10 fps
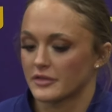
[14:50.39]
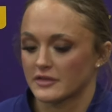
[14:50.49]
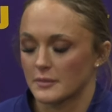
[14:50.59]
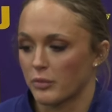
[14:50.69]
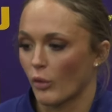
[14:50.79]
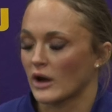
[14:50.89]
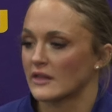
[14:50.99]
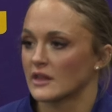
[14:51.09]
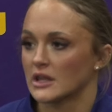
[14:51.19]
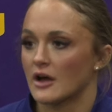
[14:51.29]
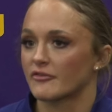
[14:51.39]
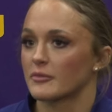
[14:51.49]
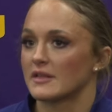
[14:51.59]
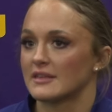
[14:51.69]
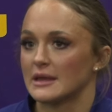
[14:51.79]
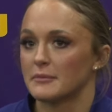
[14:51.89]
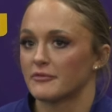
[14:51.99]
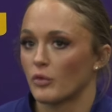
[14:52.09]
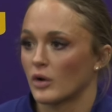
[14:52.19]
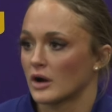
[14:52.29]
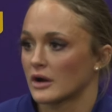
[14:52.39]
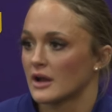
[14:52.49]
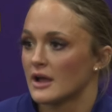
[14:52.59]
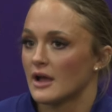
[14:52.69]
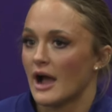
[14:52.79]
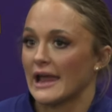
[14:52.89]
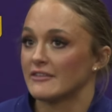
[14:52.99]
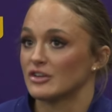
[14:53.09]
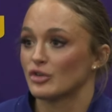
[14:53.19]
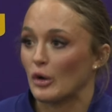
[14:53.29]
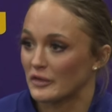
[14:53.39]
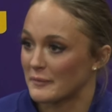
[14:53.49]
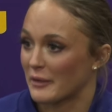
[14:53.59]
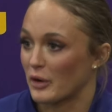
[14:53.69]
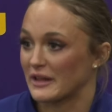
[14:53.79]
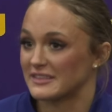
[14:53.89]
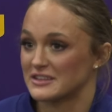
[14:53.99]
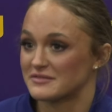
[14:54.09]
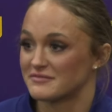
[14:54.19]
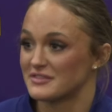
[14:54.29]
the support and the love from the team before I even told them I wanted to